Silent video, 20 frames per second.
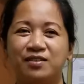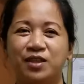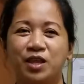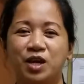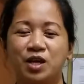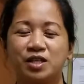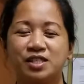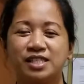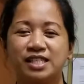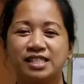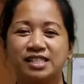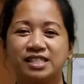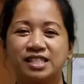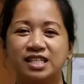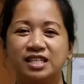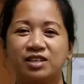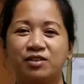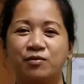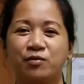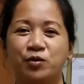They are
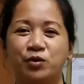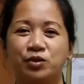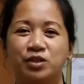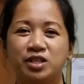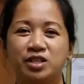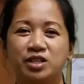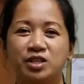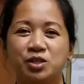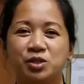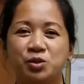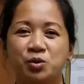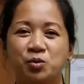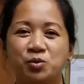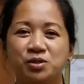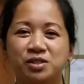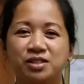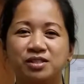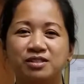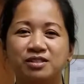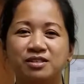16 and 14 years
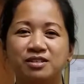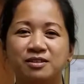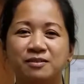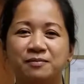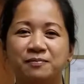old, sir.